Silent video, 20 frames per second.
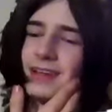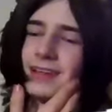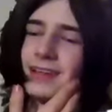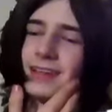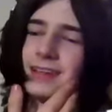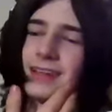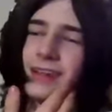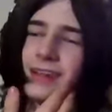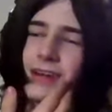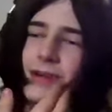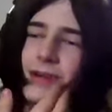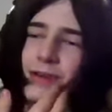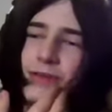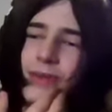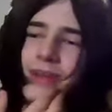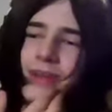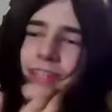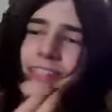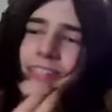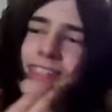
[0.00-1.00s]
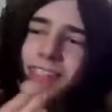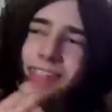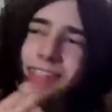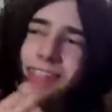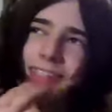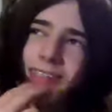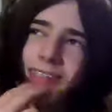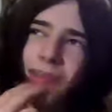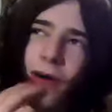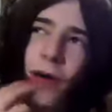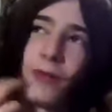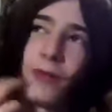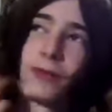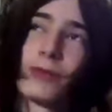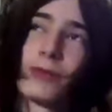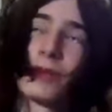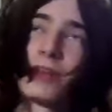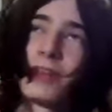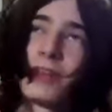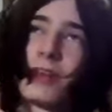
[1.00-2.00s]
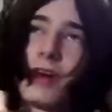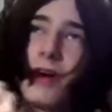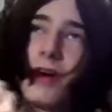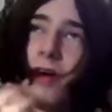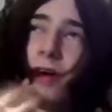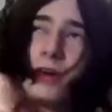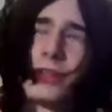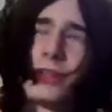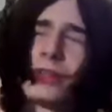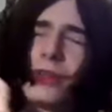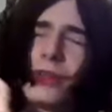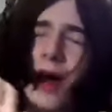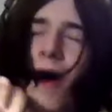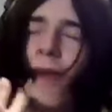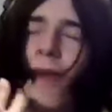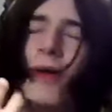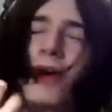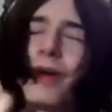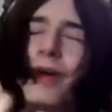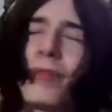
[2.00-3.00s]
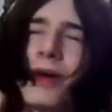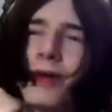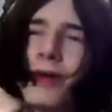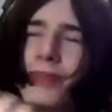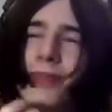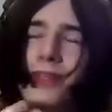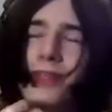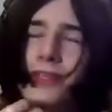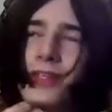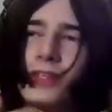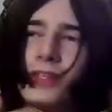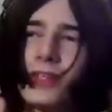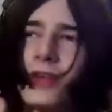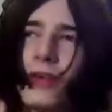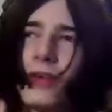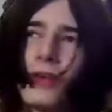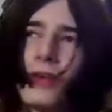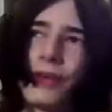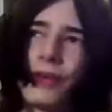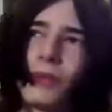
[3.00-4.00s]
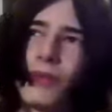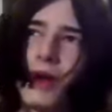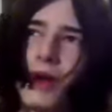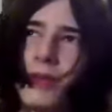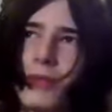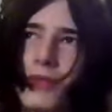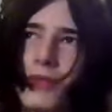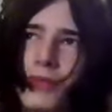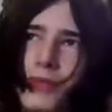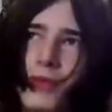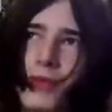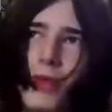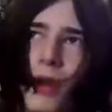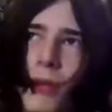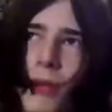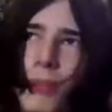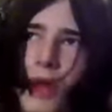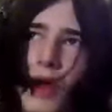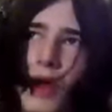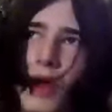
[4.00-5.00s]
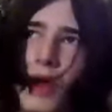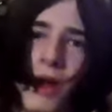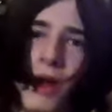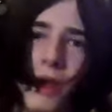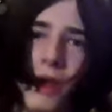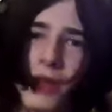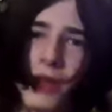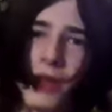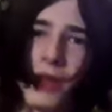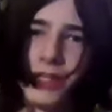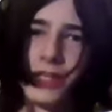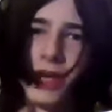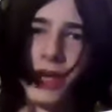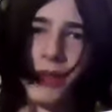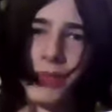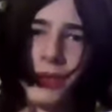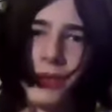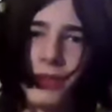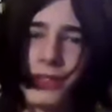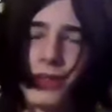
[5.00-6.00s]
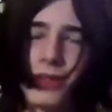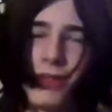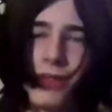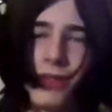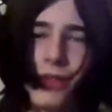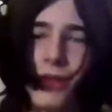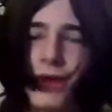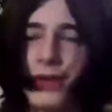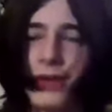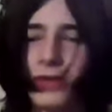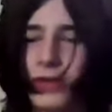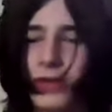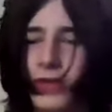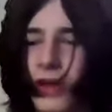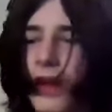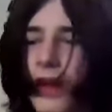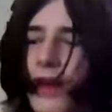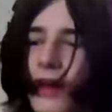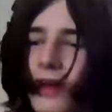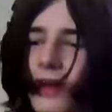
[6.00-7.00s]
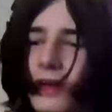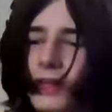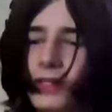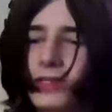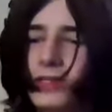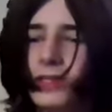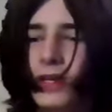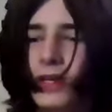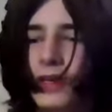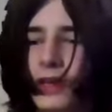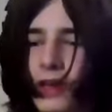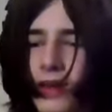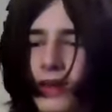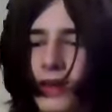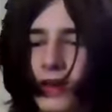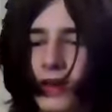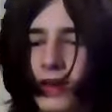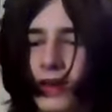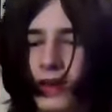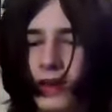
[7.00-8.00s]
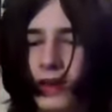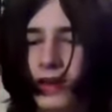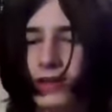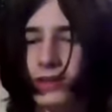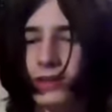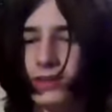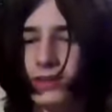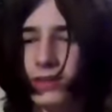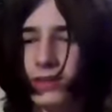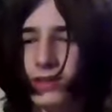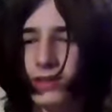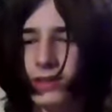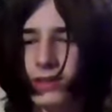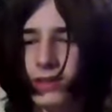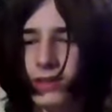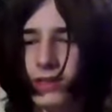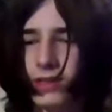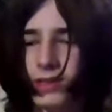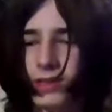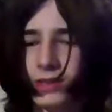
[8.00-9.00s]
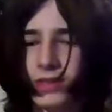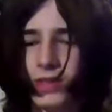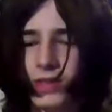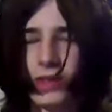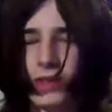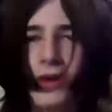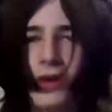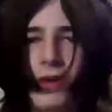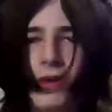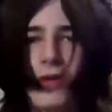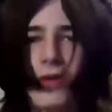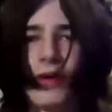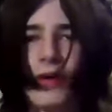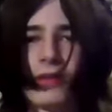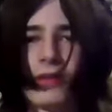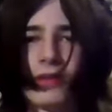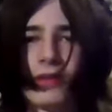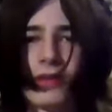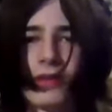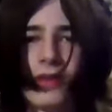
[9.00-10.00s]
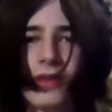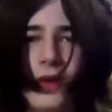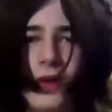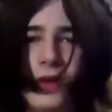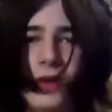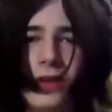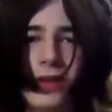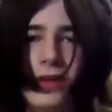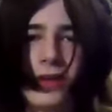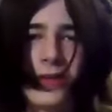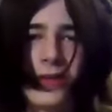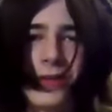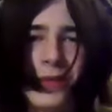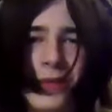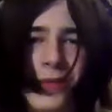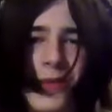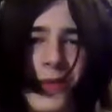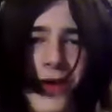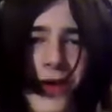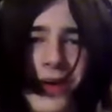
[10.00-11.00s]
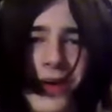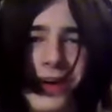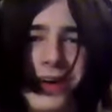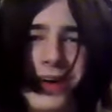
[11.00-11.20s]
Then after I asked, how am I going to pay for this? They said, oh, you can pay through like PayPal, Cash App, and stuff like that. I was like, sick. And then he was like, all right, done. I'm like, what?